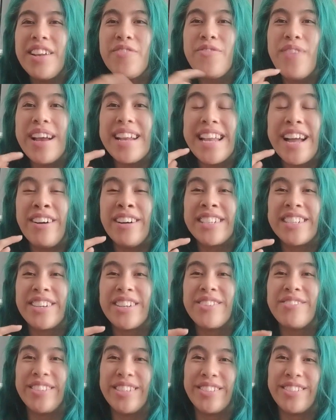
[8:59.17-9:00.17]
right now I'll tell
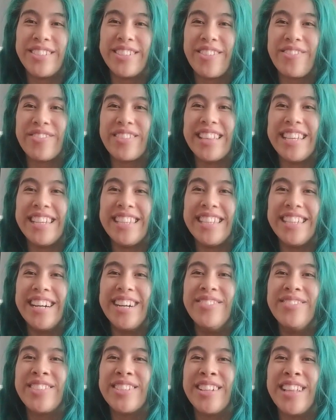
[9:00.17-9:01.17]
you which ones are really
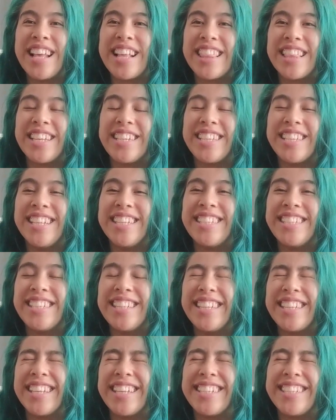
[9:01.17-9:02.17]
numb. So like
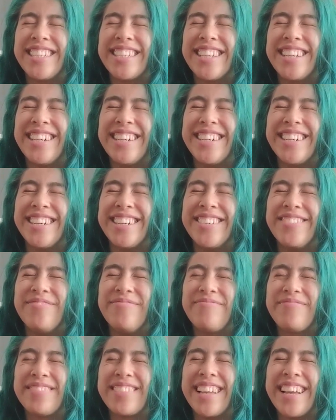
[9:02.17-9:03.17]
this I
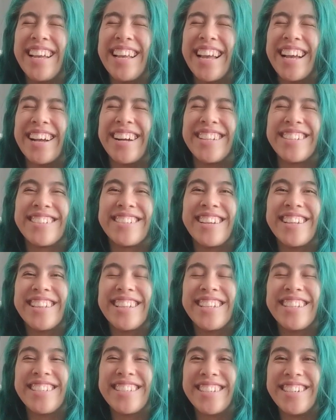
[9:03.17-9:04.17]
can't concentrate.
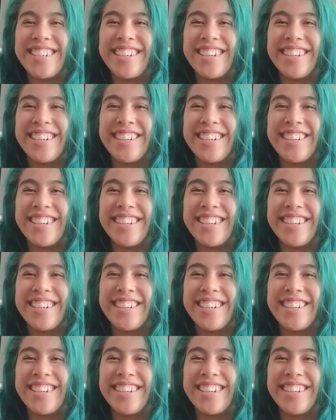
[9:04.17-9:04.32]
This